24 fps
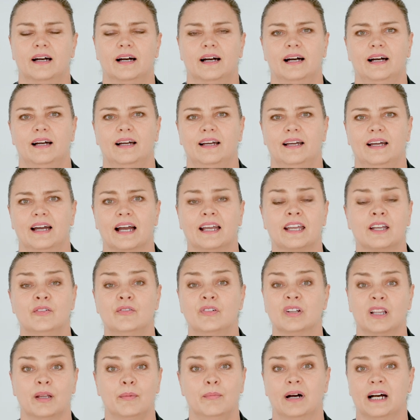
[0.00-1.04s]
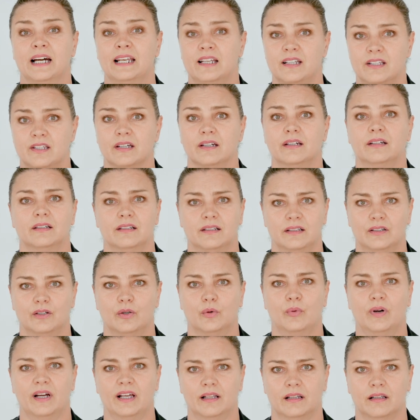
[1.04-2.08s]
I can really manage it
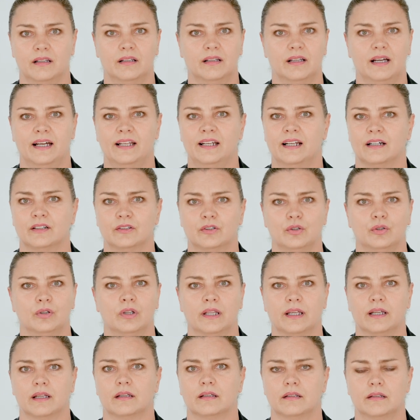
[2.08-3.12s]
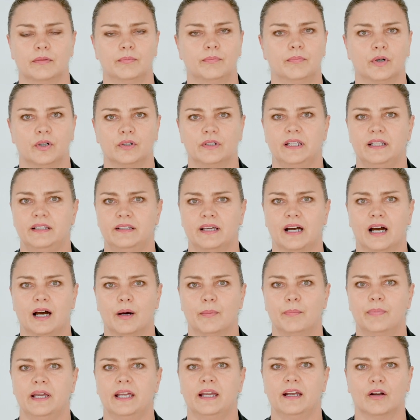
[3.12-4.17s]
well. And I'll do like body
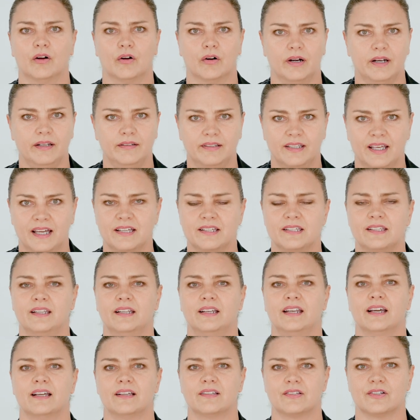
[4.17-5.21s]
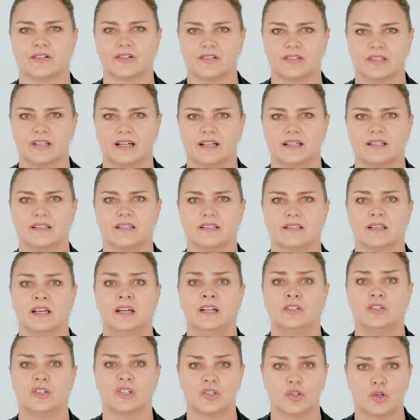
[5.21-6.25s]
tapping or intestine exercises
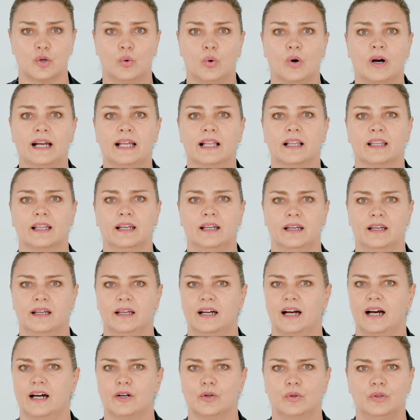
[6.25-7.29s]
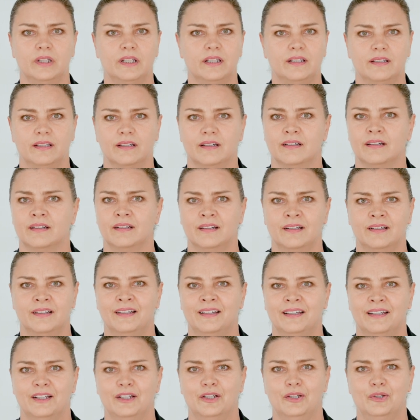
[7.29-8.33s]
just quietly. I don't need to
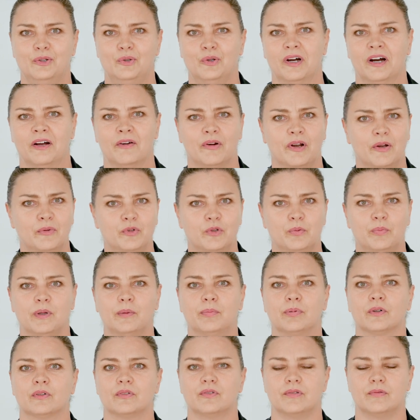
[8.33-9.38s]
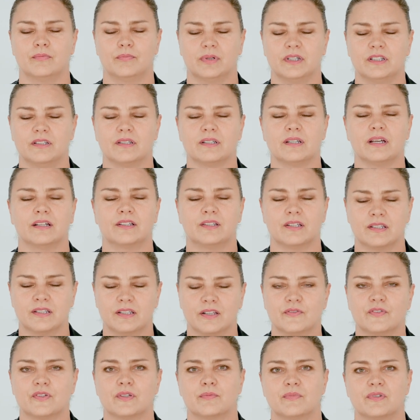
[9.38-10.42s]
do it around people, but I just
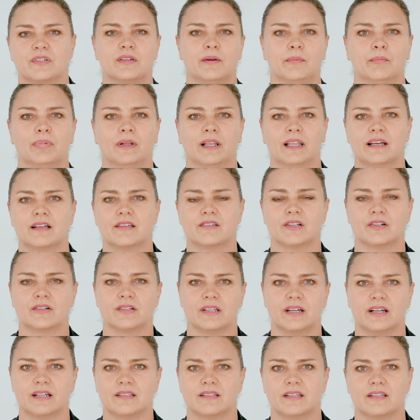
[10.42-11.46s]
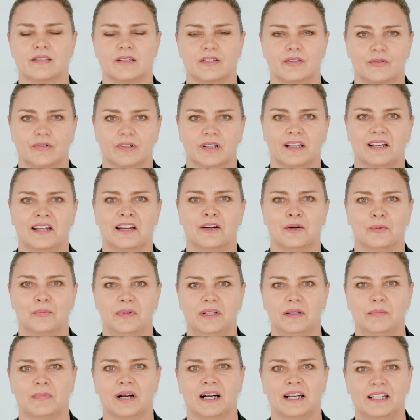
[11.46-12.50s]
have some simple exercises that really help me
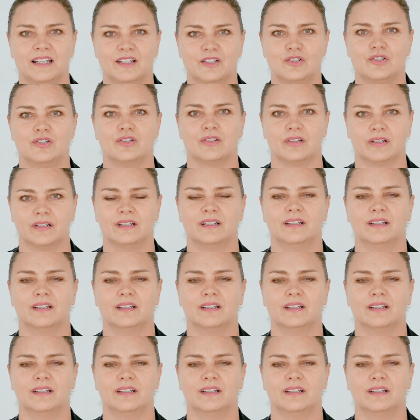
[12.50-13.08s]
manage